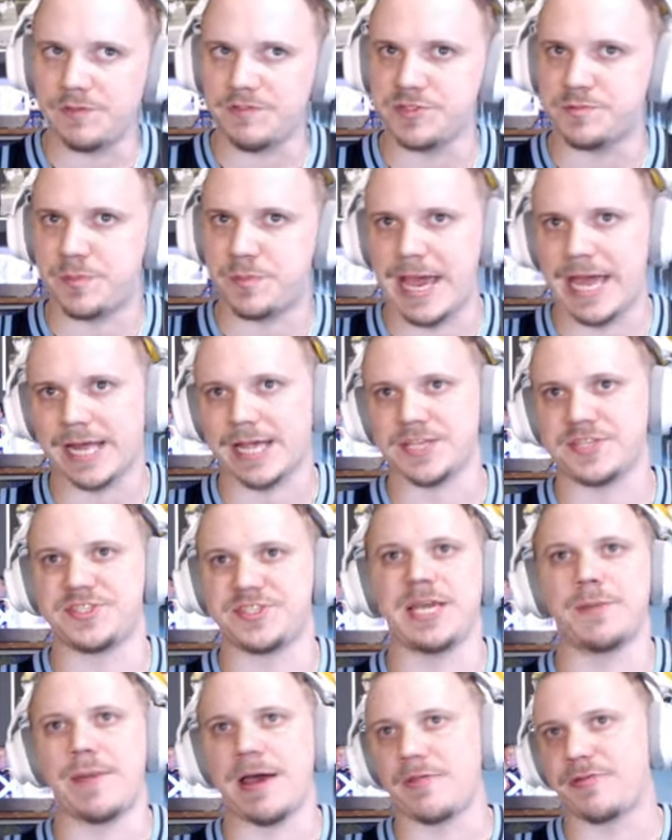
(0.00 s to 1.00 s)
Love is back. I
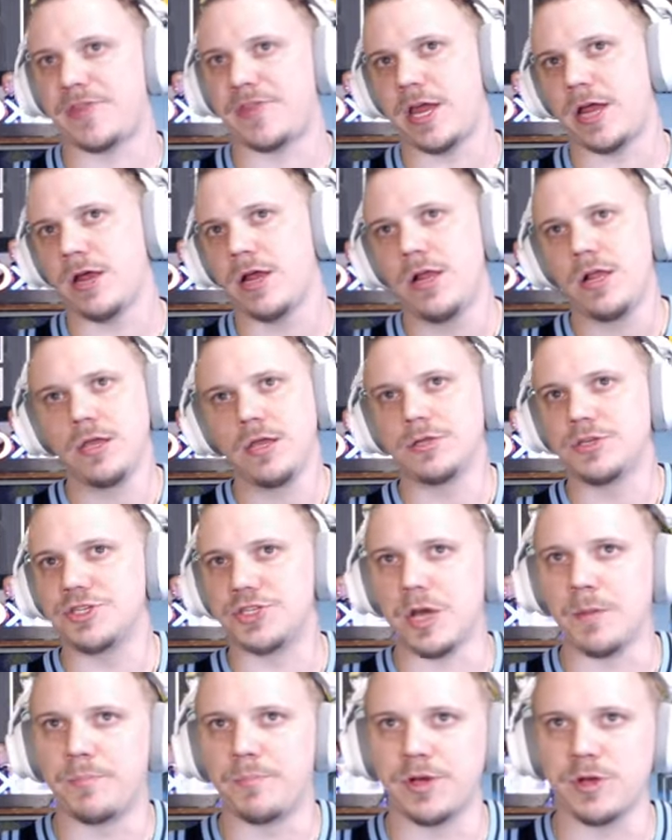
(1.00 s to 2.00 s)
see him out there
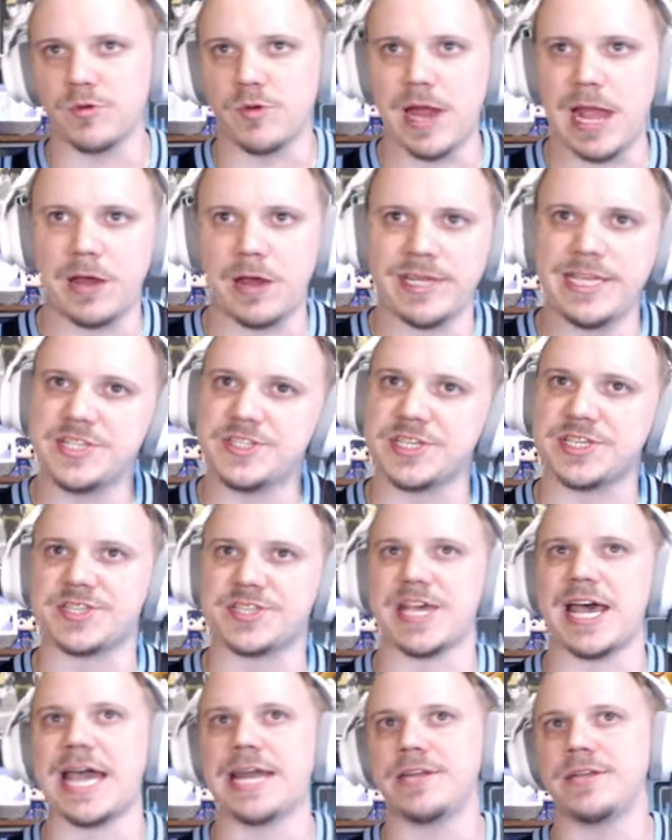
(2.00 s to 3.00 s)
jumping around. He's
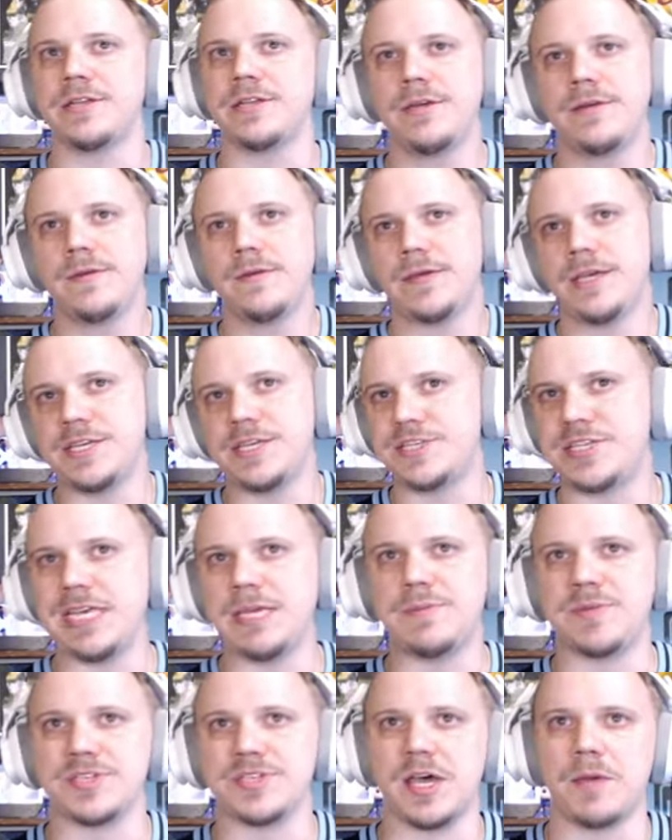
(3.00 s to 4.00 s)
excited. His
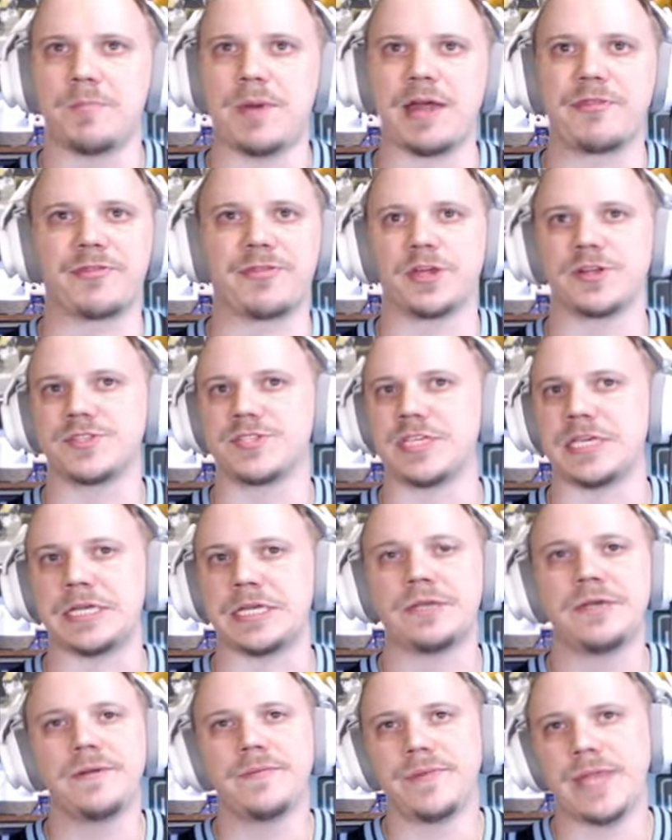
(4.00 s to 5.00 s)
team is up by
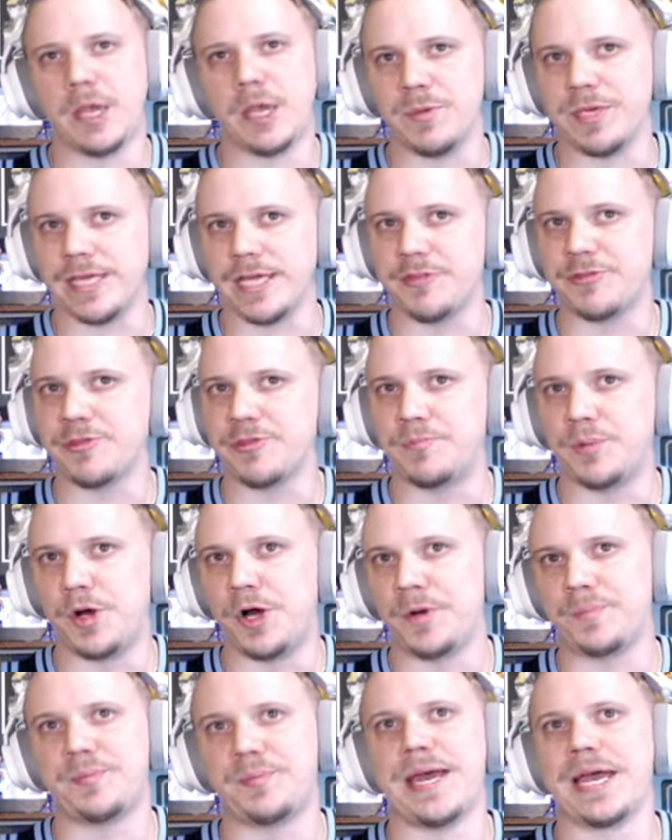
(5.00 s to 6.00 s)
13, and we get the
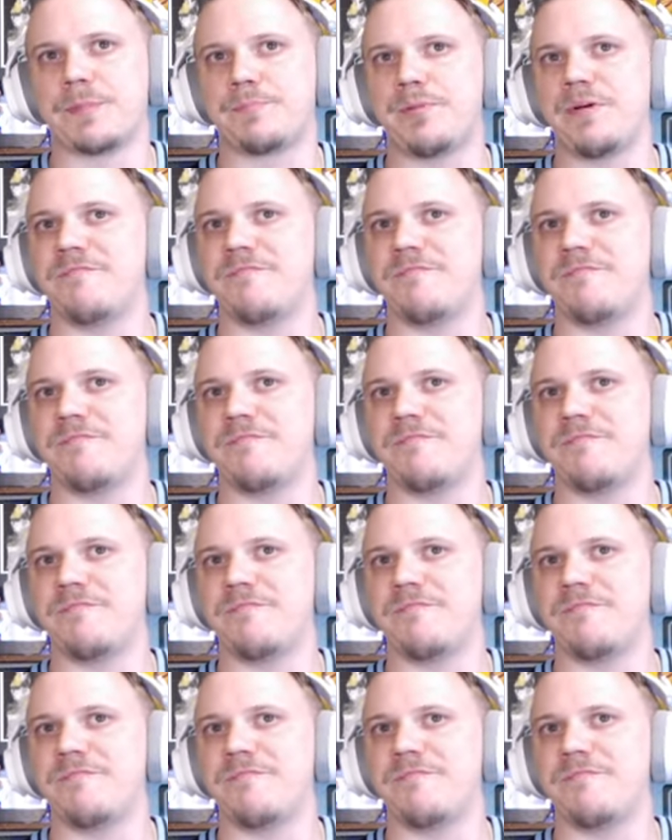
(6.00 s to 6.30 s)
ball back.